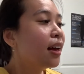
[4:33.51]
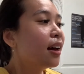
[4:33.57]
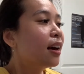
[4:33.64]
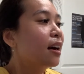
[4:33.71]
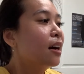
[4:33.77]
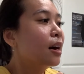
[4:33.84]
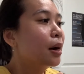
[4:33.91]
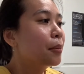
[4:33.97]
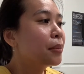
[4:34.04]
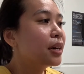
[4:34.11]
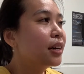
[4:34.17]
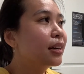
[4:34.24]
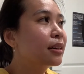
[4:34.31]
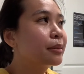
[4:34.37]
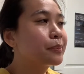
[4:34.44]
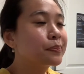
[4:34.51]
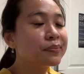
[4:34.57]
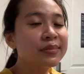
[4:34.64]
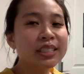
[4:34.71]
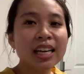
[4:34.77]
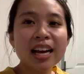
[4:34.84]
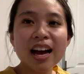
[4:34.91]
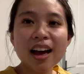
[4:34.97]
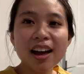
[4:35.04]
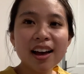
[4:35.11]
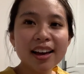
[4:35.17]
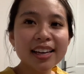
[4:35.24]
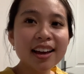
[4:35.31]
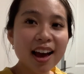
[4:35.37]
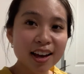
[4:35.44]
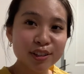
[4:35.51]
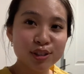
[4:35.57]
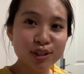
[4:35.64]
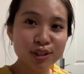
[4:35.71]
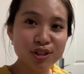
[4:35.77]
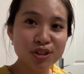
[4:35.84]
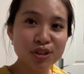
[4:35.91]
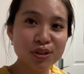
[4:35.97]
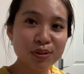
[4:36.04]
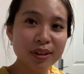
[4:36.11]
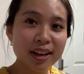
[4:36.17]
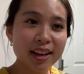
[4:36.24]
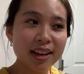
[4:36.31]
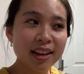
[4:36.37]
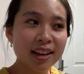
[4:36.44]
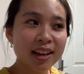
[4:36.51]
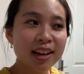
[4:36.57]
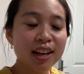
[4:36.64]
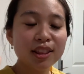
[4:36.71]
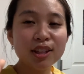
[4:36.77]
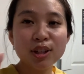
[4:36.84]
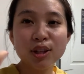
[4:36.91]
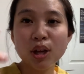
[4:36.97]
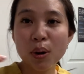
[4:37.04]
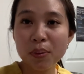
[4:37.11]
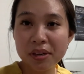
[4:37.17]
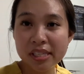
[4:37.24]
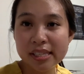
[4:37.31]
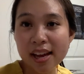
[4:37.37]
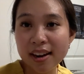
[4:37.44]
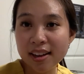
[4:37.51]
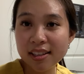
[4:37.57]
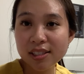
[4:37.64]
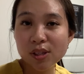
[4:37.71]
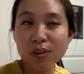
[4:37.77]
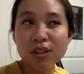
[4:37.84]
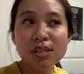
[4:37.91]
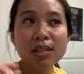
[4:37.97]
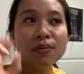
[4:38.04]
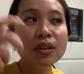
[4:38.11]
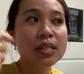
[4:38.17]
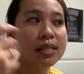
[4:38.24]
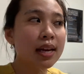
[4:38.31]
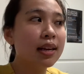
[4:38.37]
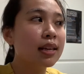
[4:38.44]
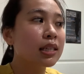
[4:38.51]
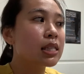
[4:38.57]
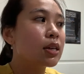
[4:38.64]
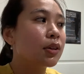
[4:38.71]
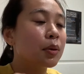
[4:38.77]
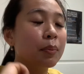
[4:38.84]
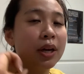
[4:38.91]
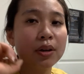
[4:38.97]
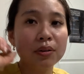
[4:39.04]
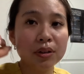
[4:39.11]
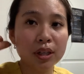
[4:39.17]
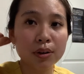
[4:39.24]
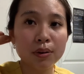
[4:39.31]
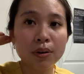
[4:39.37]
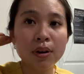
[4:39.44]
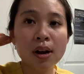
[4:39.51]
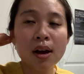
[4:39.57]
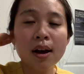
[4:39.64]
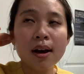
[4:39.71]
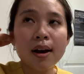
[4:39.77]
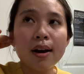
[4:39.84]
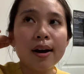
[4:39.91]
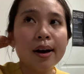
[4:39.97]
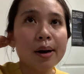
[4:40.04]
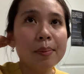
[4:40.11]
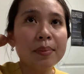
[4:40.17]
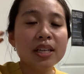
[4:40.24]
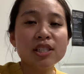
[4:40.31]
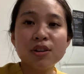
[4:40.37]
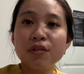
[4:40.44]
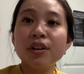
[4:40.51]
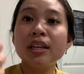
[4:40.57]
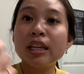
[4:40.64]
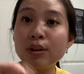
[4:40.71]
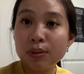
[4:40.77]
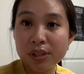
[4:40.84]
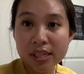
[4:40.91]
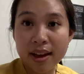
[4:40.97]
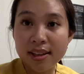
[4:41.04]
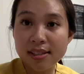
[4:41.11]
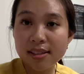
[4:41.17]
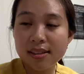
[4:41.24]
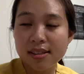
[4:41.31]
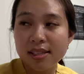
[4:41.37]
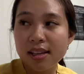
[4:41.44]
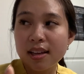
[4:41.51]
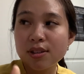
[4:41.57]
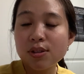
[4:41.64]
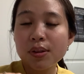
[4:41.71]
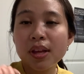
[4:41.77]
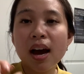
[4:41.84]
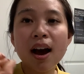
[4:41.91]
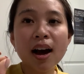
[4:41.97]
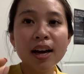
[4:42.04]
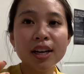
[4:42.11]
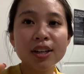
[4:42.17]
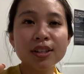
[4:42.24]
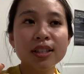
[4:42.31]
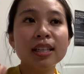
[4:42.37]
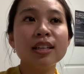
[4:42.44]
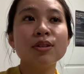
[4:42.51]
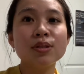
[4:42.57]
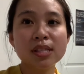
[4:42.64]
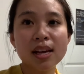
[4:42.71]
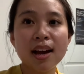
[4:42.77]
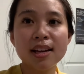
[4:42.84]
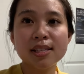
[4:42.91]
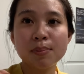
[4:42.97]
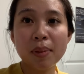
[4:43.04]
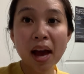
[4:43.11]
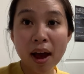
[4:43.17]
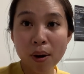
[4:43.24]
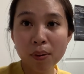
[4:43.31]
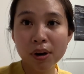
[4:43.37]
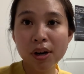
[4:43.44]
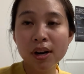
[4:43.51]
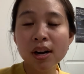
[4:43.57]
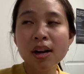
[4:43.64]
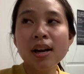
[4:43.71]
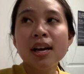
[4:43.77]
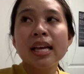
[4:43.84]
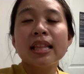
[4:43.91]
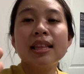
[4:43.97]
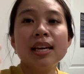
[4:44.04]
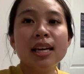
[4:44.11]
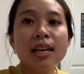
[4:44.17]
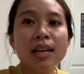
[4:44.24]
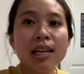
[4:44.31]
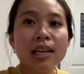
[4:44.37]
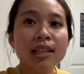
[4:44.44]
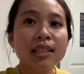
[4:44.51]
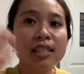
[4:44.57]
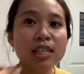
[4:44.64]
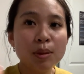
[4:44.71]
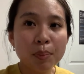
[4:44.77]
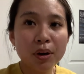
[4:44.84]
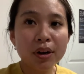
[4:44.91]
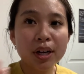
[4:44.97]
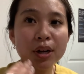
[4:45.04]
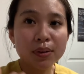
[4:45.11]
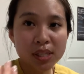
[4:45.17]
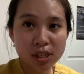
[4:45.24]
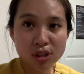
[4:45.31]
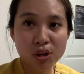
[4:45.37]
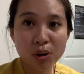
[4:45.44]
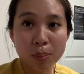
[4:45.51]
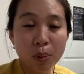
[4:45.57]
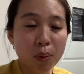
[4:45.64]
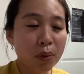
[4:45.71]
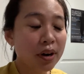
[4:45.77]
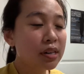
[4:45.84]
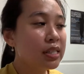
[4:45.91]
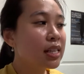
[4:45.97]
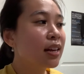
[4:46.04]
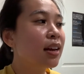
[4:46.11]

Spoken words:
I asked her to do like the lower settings. So there's different settings on the microneedle and different needle sizes. And so the higher the needle size and power, the deeper it goes into your pores.